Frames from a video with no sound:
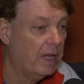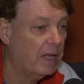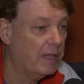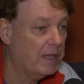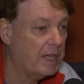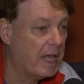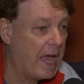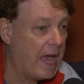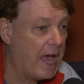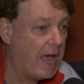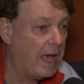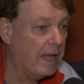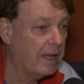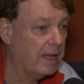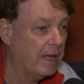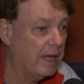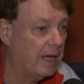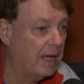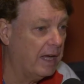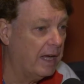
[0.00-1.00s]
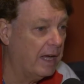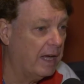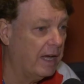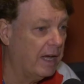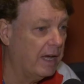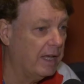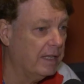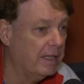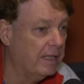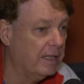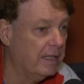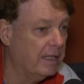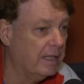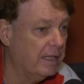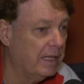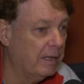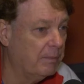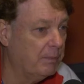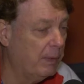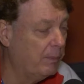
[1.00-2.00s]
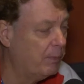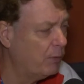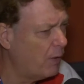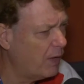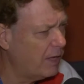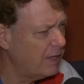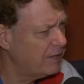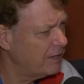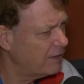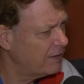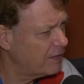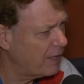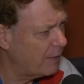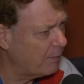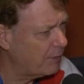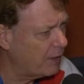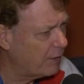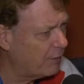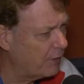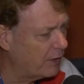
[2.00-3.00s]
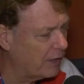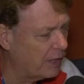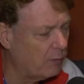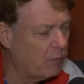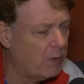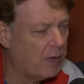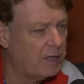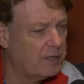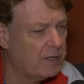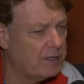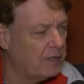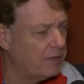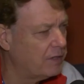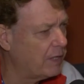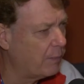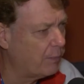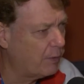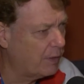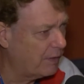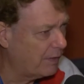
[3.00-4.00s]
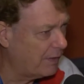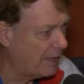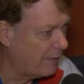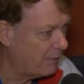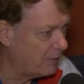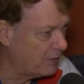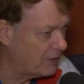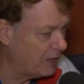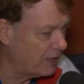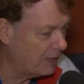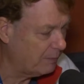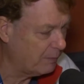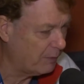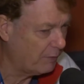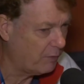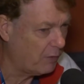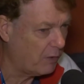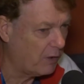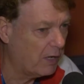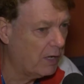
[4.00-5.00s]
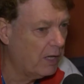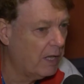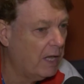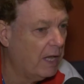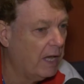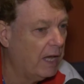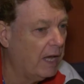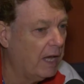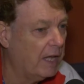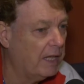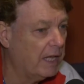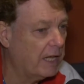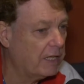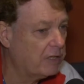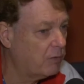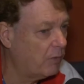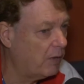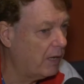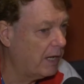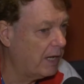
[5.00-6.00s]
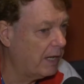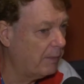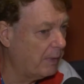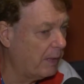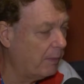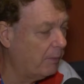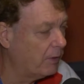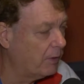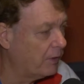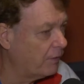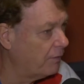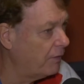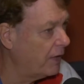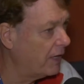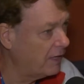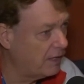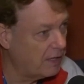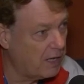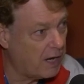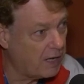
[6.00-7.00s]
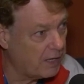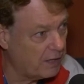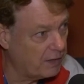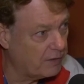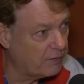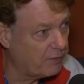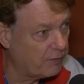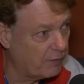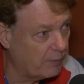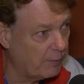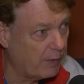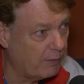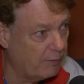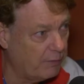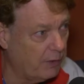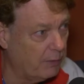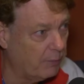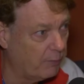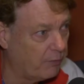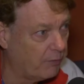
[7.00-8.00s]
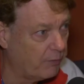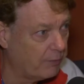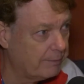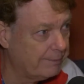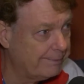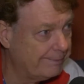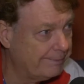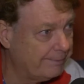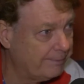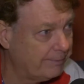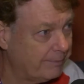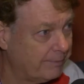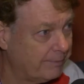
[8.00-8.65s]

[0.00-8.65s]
that uh, that people want to see something different. They want to see something they've never seen before, and that's why I'm able to find an audience for my films. Okay,